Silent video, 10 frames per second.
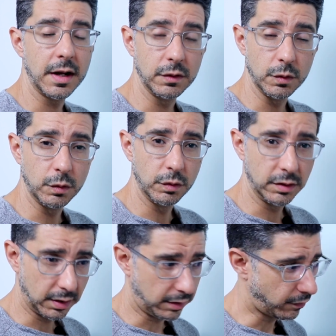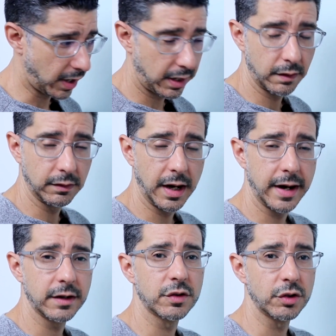and do the writing of the
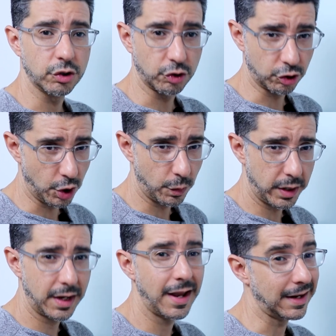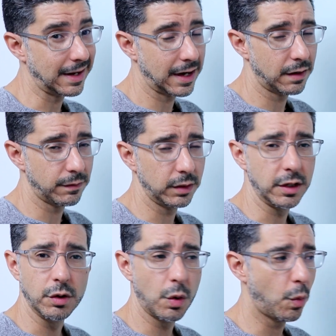letters slowly and carefully.
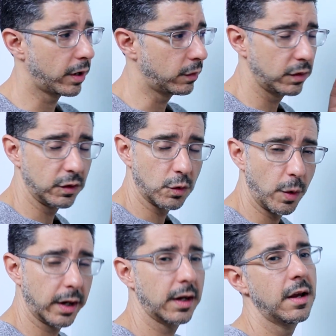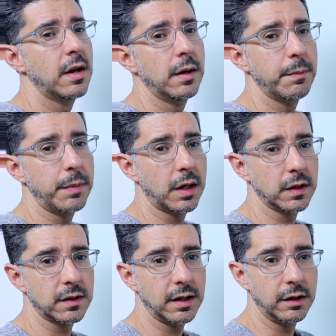You don't want to do this quickly,
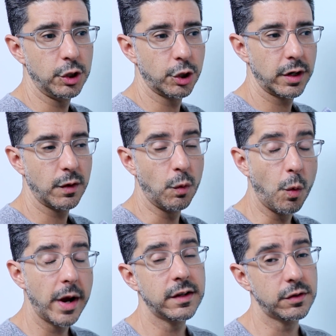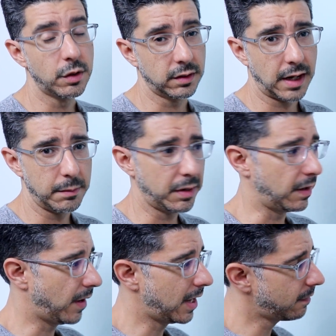because you're gonna waste your time.
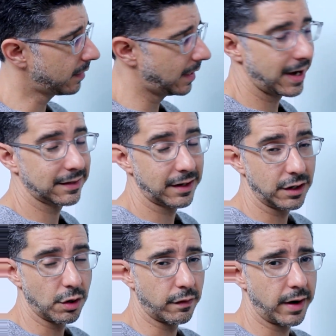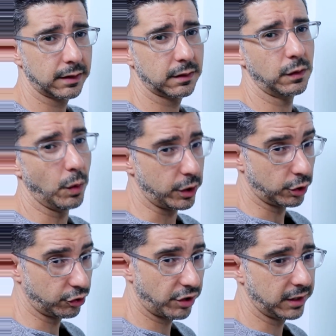If any of the letters are incorrect when
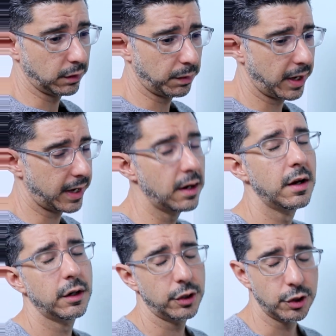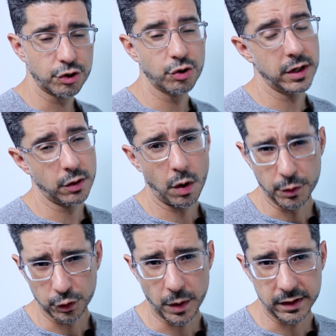you're trying to play it, you're truly
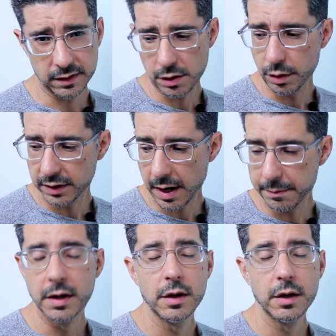almost wasting your time.